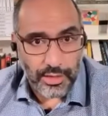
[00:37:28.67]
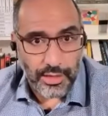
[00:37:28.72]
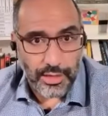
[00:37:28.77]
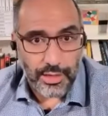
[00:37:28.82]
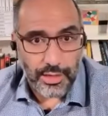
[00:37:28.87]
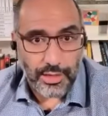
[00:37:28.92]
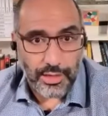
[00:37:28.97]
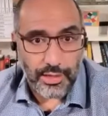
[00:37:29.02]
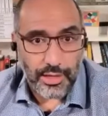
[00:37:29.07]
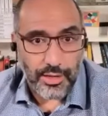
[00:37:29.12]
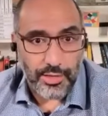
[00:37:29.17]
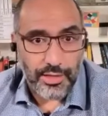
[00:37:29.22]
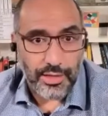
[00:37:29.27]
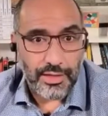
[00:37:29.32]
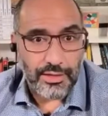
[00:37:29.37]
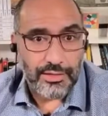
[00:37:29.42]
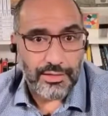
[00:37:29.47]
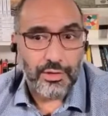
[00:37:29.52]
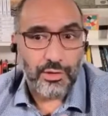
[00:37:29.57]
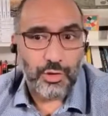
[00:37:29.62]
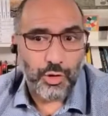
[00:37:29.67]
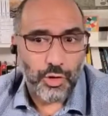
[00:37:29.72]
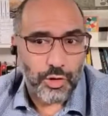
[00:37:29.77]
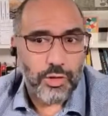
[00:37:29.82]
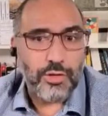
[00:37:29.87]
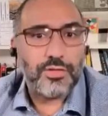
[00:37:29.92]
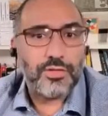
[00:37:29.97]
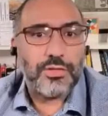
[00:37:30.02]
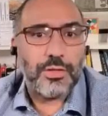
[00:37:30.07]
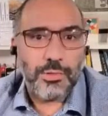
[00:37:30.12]
in these
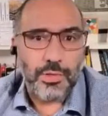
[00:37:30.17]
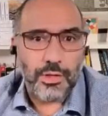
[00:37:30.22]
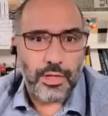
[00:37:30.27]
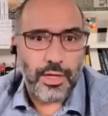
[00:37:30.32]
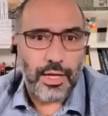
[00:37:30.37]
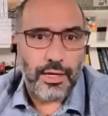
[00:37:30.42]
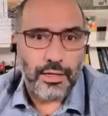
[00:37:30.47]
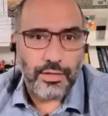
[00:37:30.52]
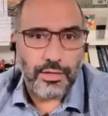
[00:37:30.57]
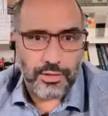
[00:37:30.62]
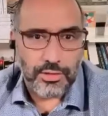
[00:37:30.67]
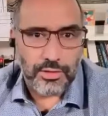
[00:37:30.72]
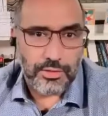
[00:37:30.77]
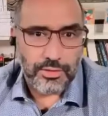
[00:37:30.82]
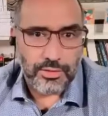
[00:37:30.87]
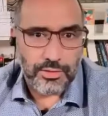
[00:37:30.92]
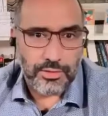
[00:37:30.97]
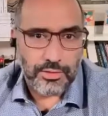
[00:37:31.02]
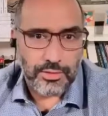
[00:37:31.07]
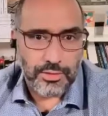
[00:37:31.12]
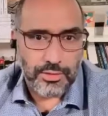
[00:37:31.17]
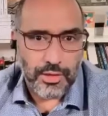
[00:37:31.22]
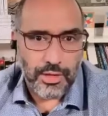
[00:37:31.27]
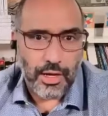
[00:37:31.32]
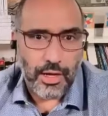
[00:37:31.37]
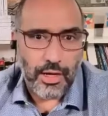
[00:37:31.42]
internal simulations